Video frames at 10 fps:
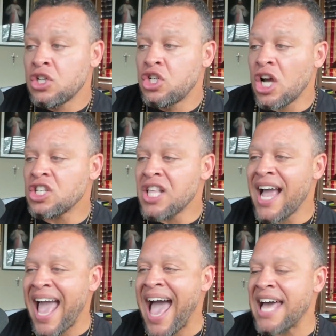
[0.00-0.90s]
just
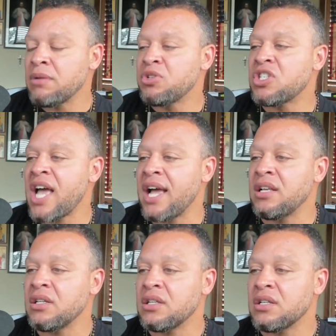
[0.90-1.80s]
like Adam
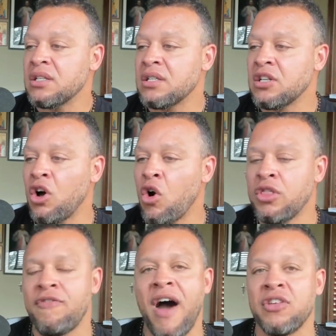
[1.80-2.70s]
said, the,
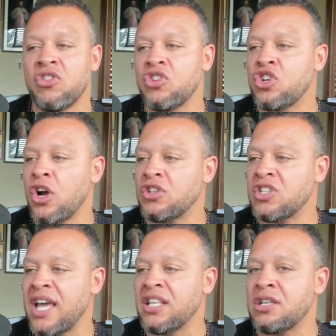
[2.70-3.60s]
the fathers of the church
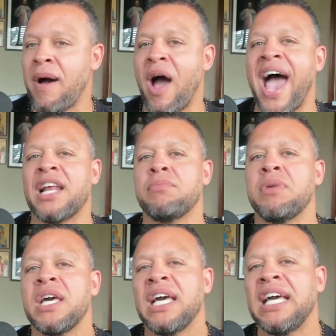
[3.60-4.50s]
say this about Adam.
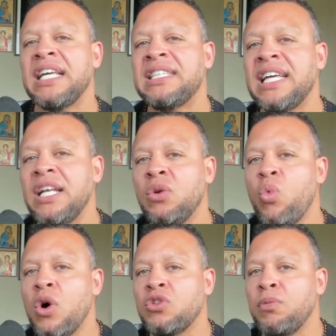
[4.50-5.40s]
He didn't
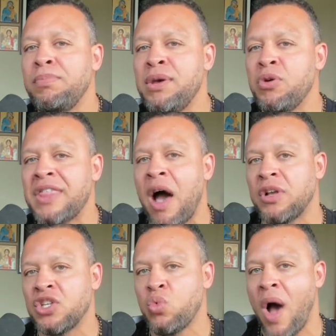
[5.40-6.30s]
want to be without
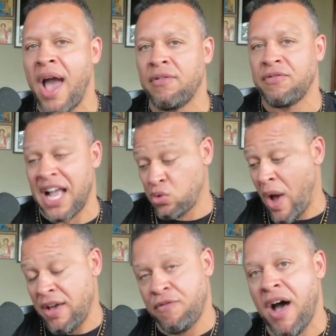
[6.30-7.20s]
his wife. That's
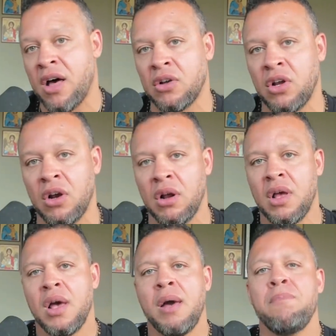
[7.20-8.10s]
why he followed her.
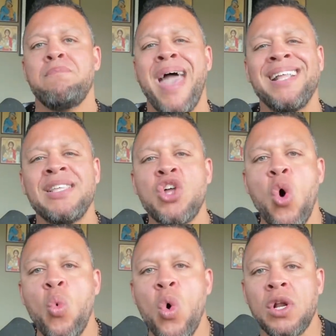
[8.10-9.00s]
Men
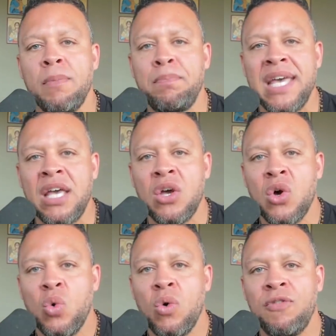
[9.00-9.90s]
don't want to be
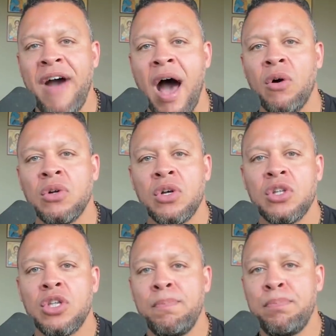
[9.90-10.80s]
without
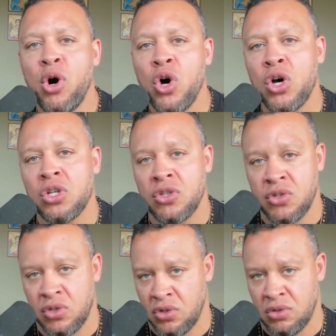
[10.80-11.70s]
the
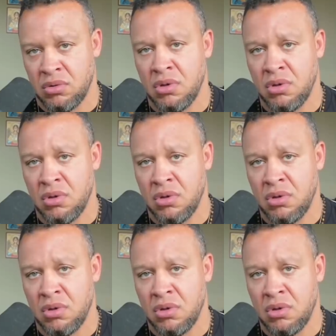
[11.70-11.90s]
puss.